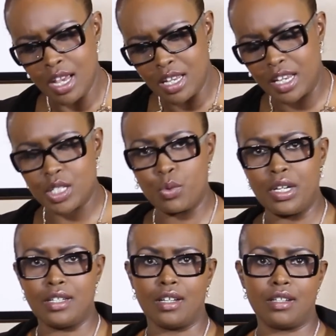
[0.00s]
Yes, we
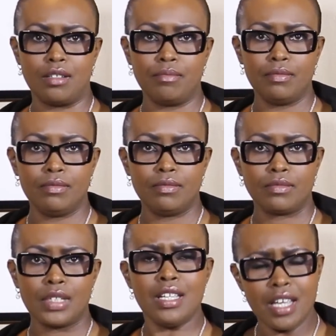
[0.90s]
did.
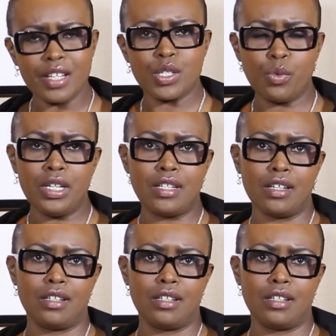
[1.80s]
Yes, we did.